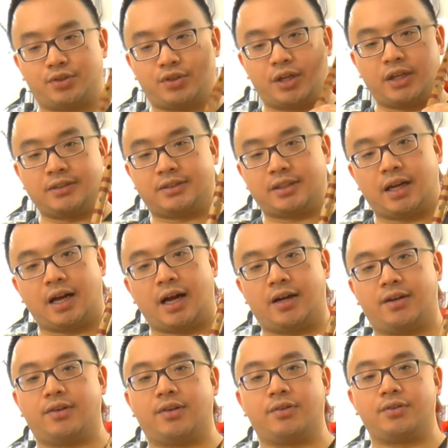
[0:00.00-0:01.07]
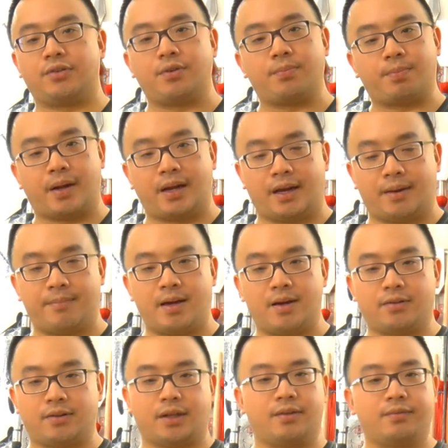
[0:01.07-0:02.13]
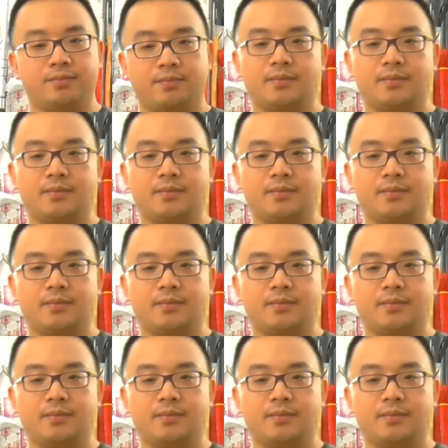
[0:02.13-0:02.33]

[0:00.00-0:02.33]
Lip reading: just the higher note, to play a melody.